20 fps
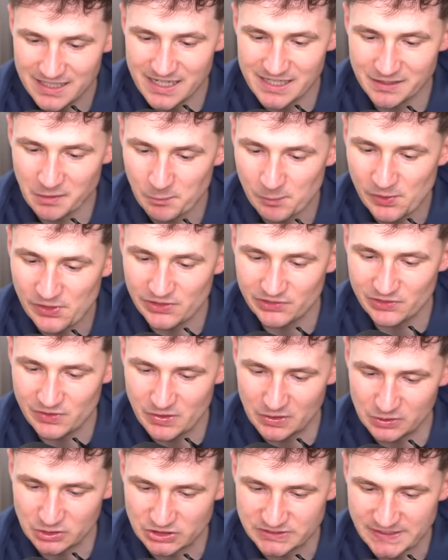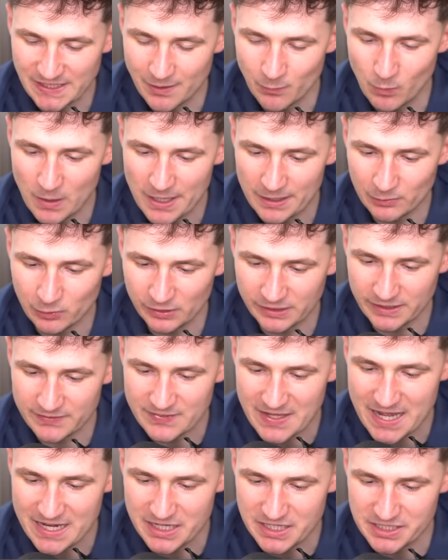I completely understand why. Look at
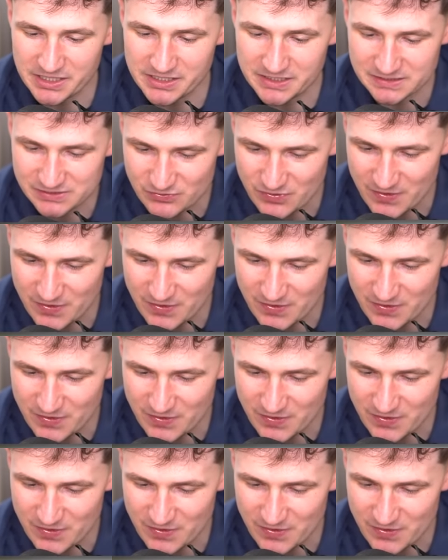that hideous